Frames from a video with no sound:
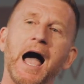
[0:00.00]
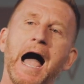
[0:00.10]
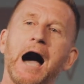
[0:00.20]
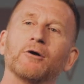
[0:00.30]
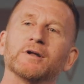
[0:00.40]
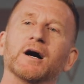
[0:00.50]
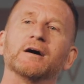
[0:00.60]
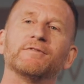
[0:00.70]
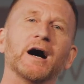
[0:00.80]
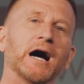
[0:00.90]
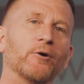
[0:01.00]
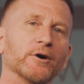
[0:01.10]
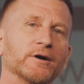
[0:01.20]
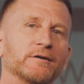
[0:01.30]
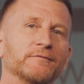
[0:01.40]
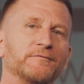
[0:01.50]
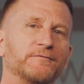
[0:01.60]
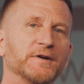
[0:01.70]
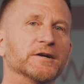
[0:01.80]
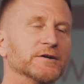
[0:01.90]
out of our
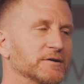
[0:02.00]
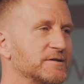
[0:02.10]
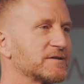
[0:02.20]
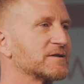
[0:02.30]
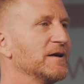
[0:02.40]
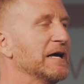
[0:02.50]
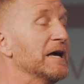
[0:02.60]
fears.